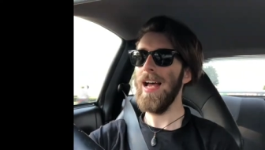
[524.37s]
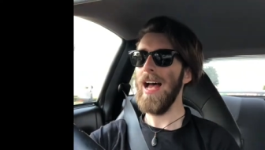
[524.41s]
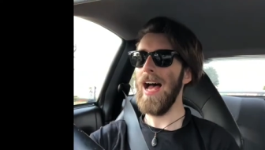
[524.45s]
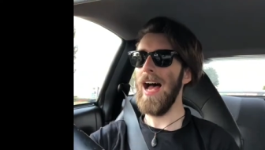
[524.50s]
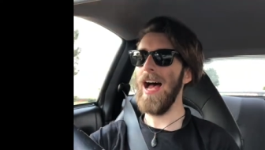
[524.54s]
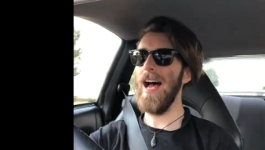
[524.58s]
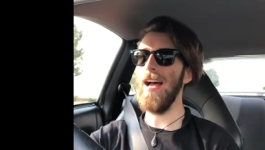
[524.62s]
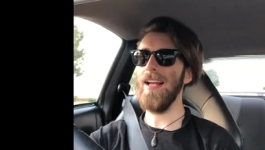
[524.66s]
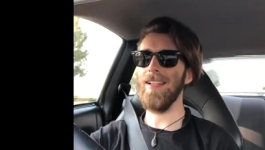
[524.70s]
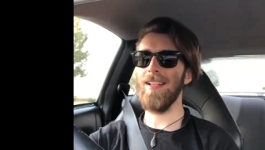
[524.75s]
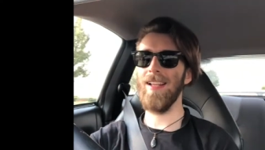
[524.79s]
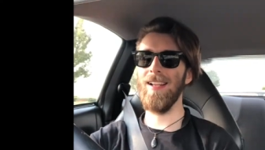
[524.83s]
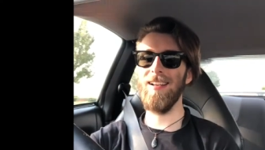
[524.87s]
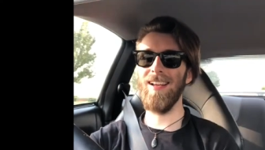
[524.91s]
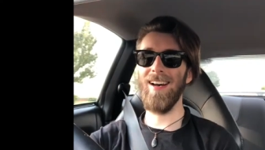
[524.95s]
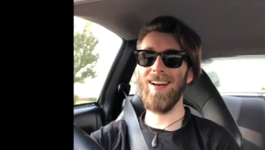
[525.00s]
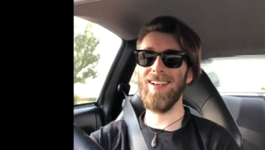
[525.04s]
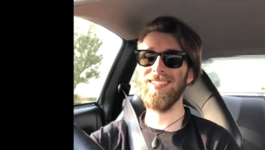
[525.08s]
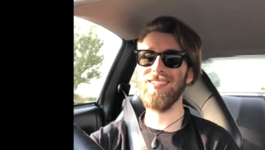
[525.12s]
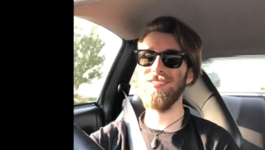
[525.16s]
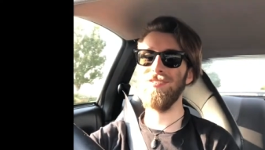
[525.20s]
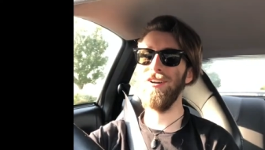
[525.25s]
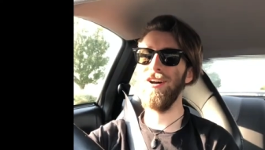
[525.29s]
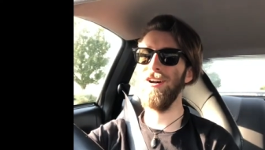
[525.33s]
And the
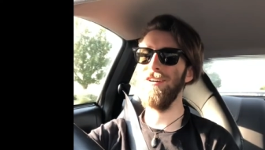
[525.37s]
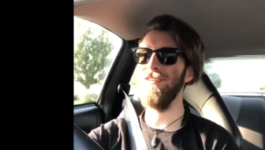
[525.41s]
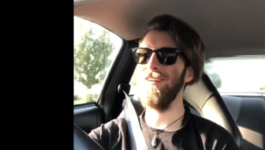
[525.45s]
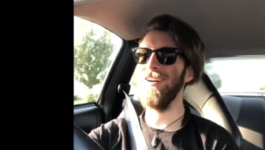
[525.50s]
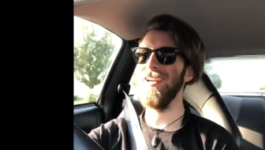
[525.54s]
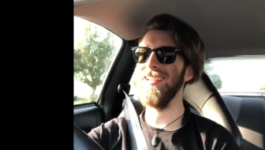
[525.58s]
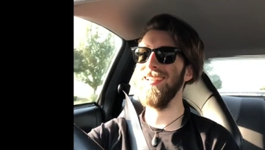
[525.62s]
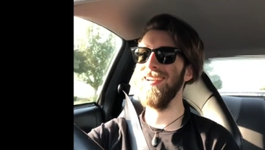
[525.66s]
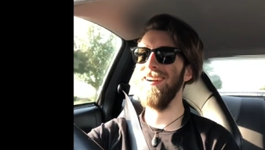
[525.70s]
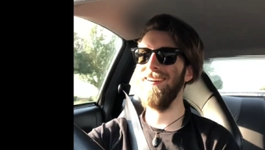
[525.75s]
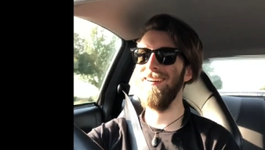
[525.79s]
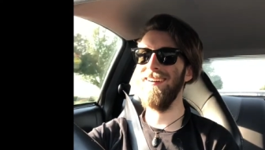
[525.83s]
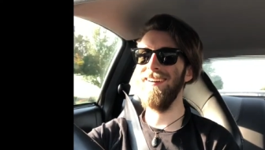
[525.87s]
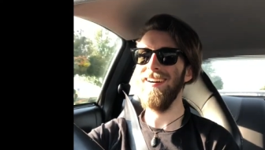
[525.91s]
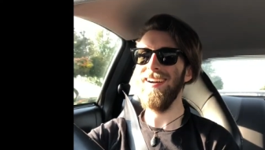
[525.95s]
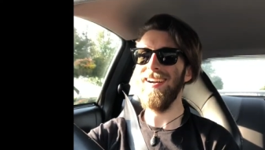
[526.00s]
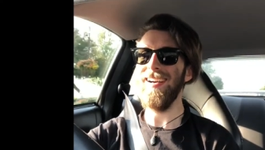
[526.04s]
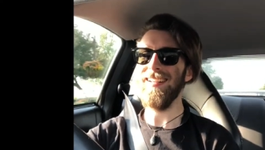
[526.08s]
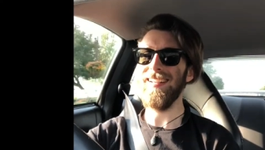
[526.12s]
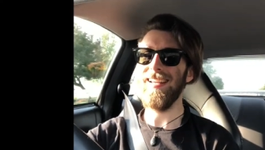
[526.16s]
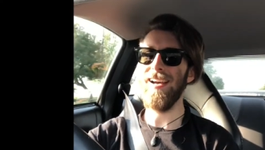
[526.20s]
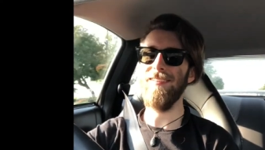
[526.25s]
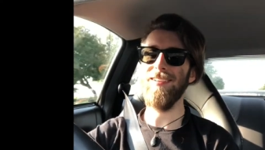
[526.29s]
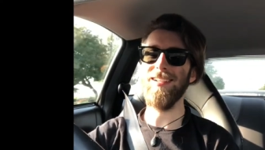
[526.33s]
last photo I got,
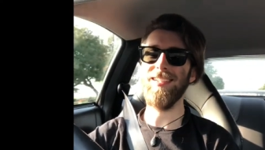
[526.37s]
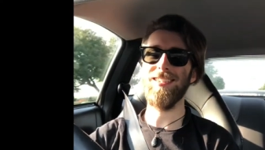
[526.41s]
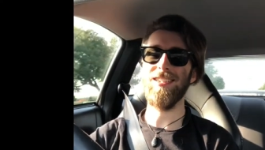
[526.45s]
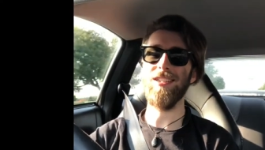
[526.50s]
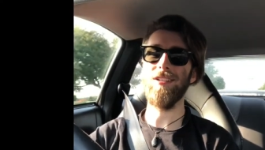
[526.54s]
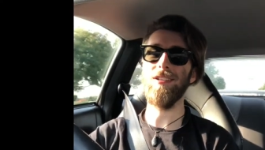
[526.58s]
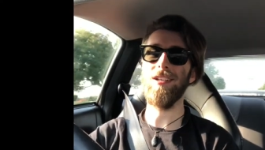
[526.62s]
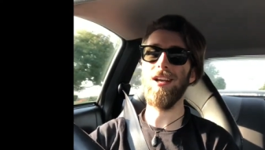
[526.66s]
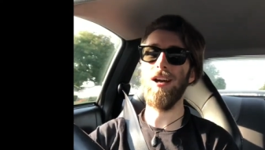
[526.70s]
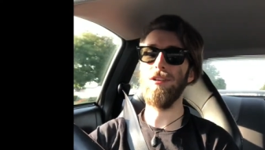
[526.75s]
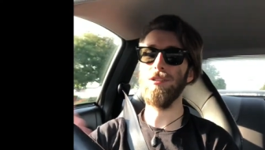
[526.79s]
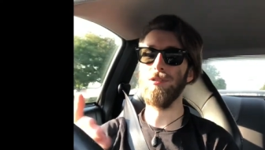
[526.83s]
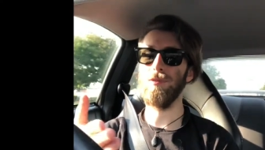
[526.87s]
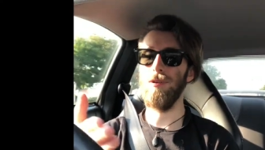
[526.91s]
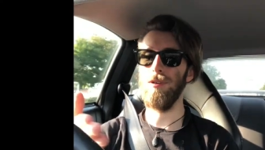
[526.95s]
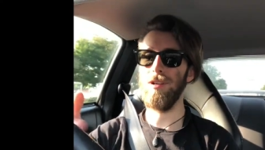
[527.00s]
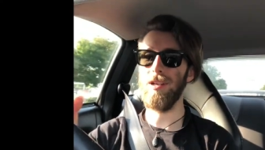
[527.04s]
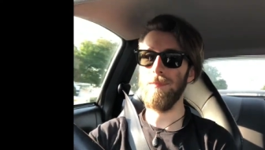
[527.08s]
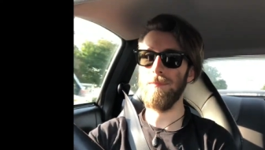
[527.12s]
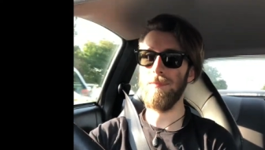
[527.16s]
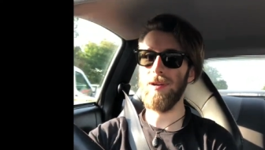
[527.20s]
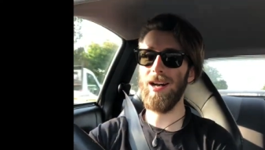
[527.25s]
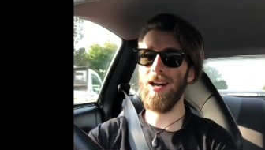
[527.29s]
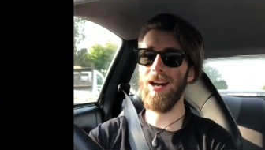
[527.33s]
there were these two girls
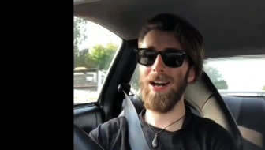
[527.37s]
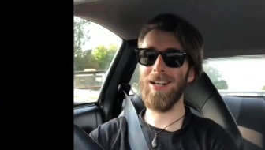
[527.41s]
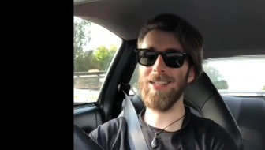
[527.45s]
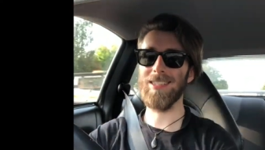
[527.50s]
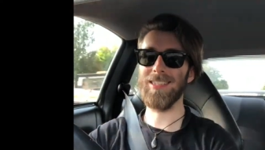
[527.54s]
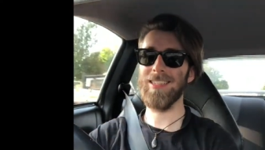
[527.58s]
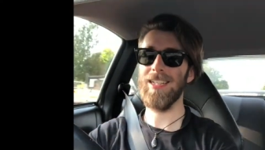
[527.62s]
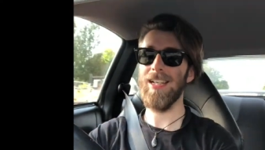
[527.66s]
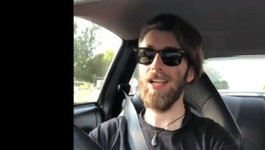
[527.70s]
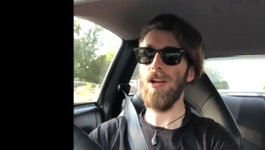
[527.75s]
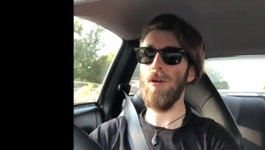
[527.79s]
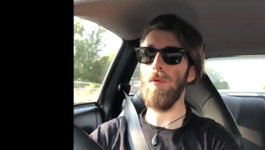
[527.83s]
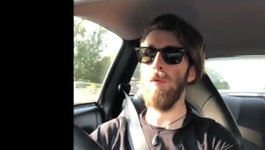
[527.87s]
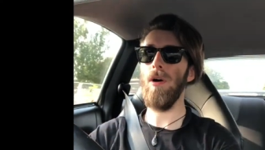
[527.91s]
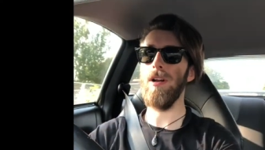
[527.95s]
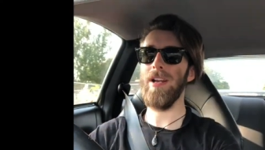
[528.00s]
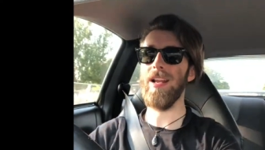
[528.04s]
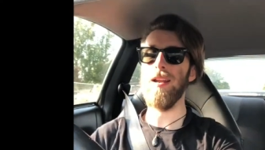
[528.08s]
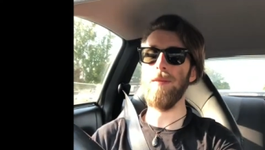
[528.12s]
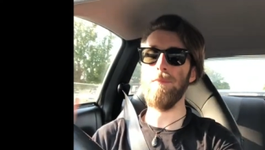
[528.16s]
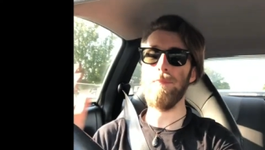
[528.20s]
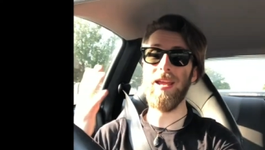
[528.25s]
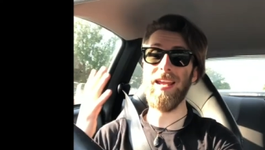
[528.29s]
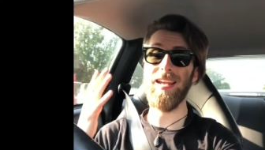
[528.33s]
walking past. One
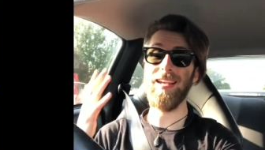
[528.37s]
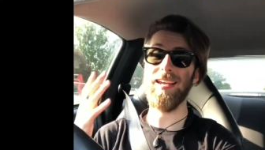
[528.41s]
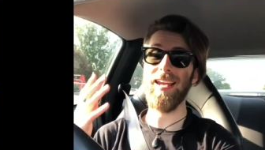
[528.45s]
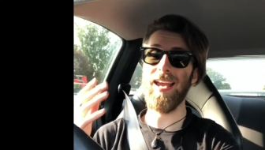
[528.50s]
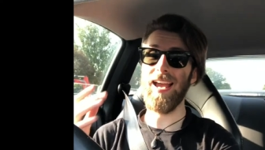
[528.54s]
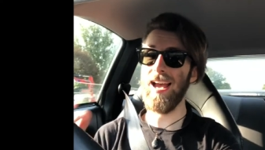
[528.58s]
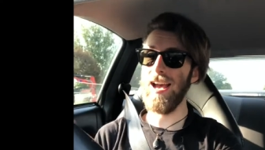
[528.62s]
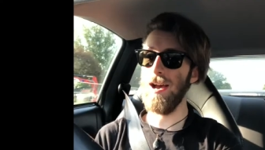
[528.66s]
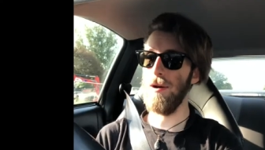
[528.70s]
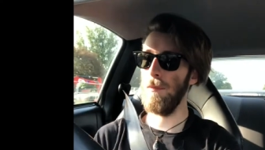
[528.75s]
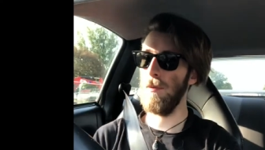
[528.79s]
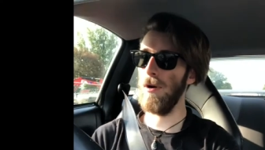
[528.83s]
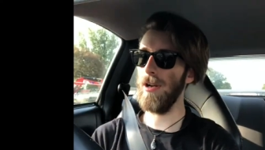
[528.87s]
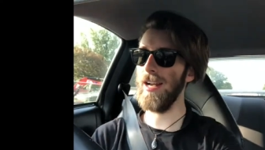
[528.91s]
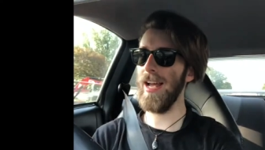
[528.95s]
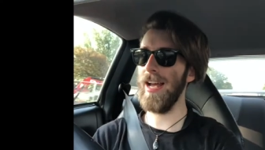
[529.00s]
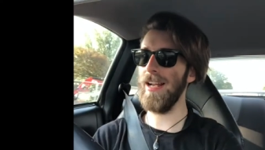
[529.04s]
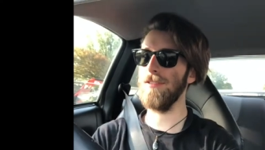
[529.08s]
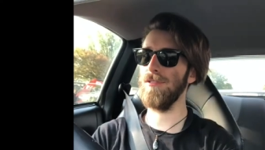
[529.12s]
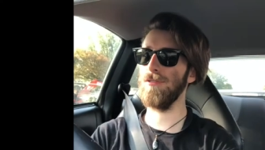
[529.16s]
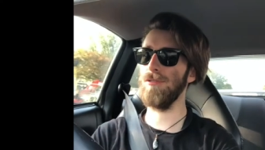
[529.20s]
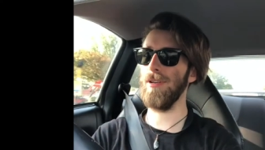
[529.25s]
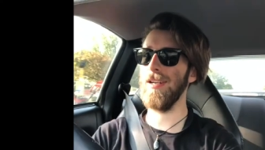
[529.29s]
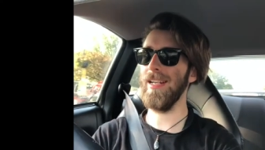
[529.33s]
had pink hair, one
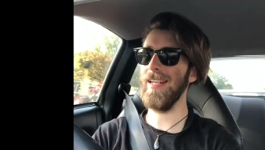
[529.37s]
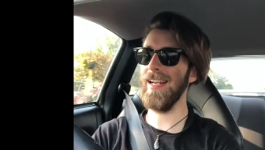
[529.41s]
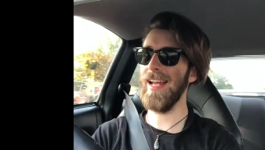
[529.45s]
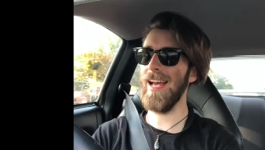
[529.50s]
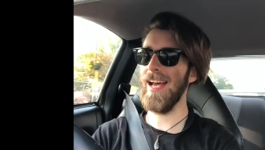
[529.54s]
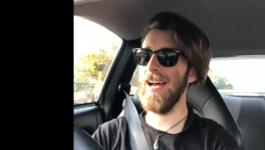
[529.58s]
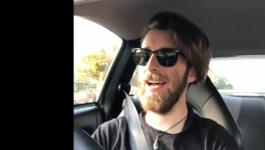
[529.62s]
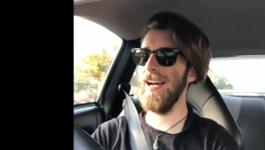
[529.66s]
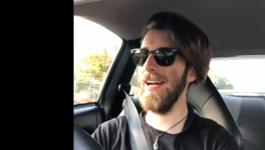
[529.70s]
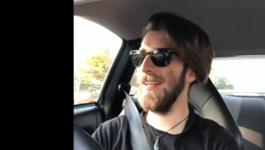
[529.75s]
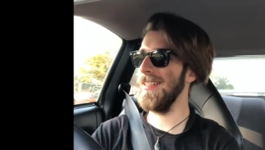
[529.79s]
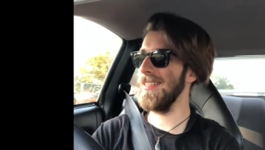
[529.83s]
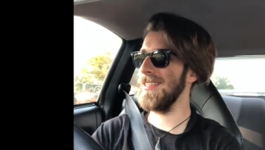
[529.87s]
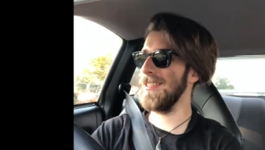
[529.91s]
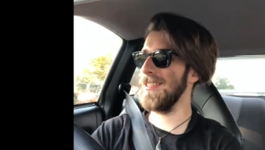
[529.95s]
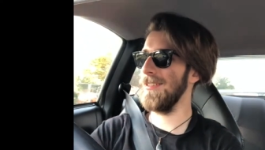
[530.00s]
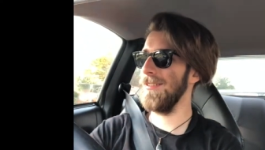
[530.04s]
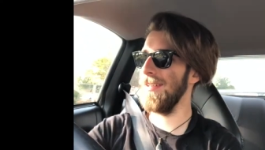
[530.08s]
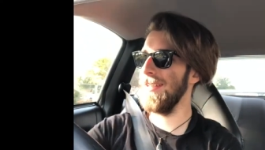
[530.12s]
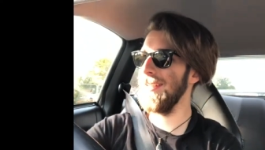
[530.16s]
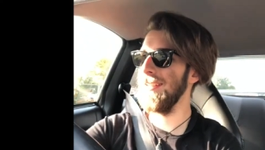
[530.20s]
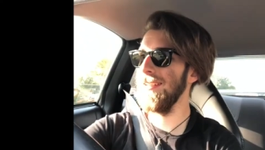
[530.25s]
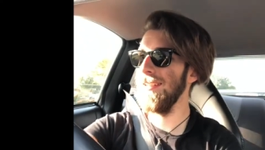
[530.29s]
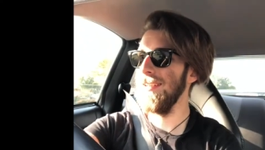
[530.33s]
had green hair. So
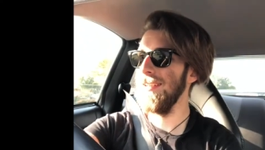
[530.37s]
I,